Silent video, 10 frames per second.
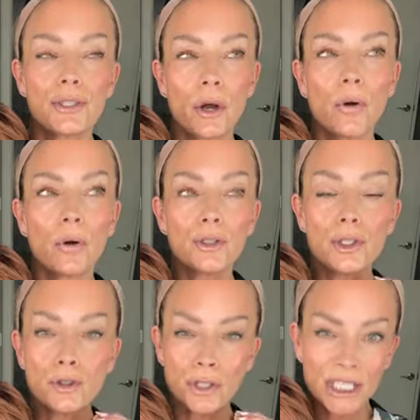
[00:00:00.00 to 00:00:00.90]
So,
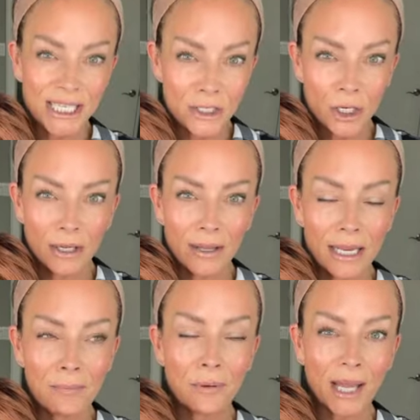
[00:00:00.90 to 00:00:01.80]

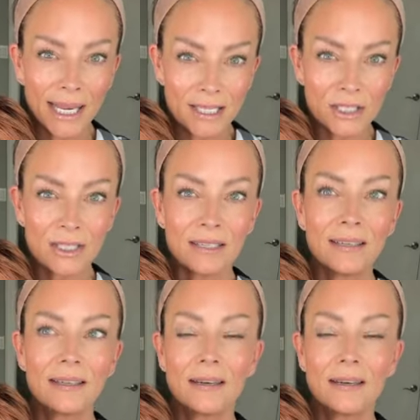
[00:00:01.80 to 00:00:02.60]
strategically placed